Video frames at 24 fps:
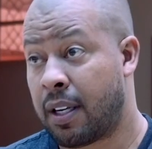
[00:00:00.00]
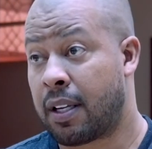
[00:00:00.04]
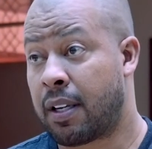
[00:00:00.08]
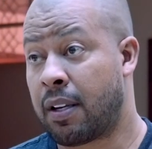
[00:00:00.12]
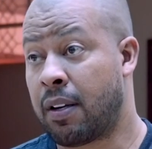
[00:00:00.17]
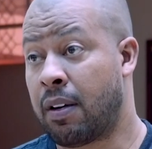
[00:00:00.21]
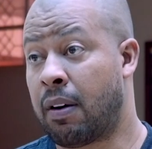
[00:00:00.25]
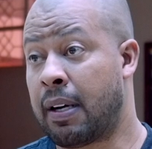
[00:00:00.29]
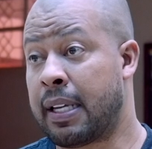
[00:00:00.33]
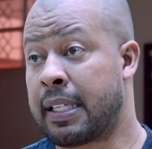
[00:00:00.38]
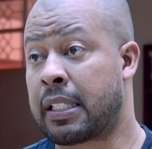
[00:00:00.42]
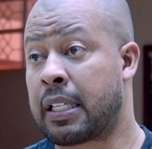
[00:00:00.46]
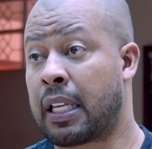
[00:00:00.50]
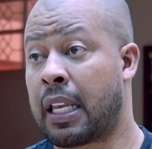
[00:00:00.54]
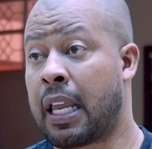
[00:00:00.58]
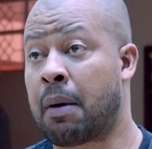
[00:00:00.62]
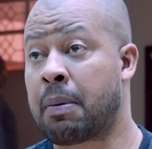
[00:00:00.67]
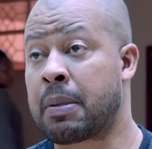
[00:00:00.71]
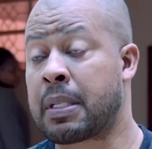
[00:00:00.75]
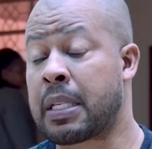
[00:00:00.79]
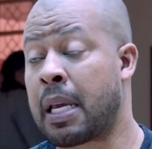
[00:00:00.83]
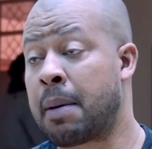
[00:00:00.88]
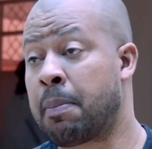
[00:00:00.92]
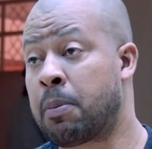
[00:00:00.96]
Until
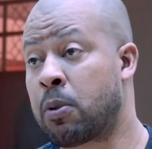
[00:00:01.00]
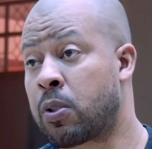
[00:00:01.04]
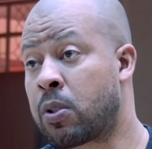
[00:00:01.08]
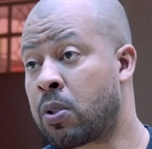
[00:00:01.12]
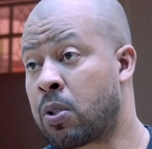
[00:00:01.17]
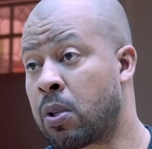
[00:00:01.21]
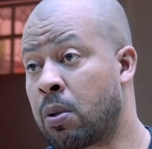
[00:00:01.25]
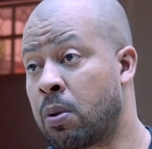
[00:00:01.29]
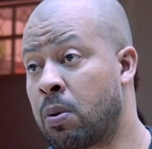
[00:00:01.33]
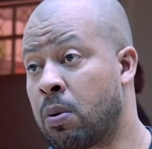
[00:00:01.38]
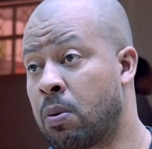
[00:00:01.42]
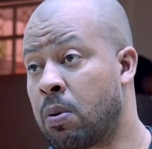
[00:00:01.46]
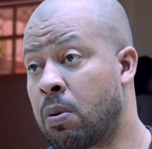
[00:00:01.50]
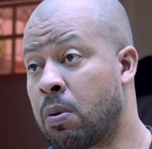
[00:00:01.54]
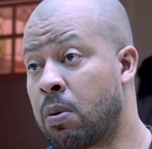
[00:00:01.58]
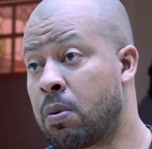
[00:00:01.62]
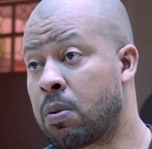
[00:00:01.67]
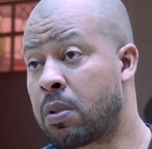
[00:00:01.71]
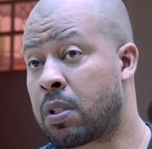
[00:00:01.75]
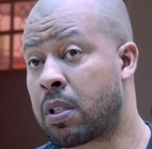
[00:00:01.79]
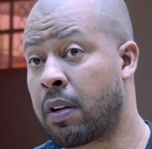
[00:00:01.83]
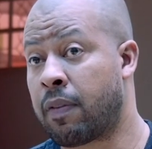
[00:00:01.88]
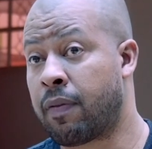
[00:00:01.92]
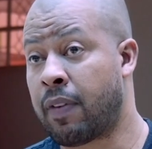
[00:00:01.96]
I was able to
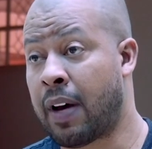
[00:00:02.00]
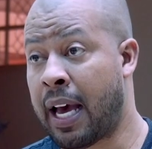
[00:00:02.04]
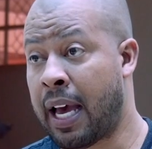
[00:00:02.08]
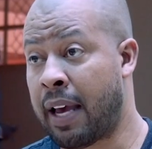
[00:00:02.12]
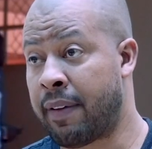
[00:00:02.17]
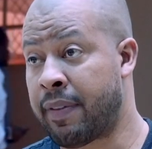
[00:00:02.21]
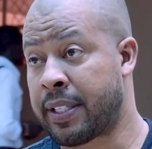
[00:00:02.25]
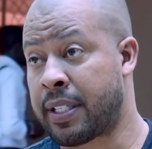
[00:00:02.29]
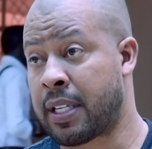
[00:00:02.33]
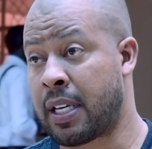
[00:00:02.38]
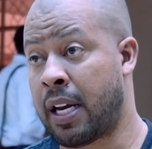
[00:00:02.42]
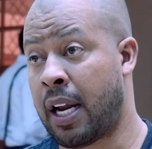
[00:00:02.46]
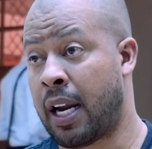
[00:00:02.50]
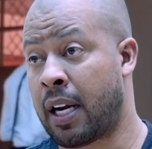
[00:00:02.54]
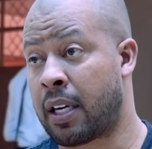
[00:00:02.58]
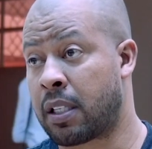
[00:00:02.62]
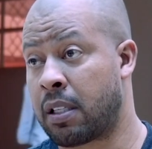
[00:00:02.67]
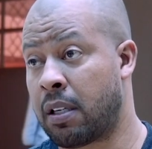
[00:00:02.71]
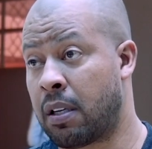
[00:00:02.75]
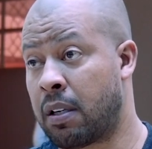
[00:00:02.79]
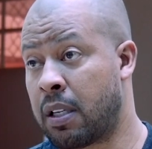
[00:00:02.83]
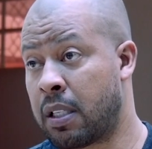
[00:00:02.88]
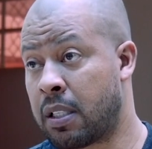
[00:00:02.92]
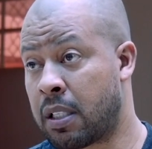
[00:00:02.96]
survive as an actor,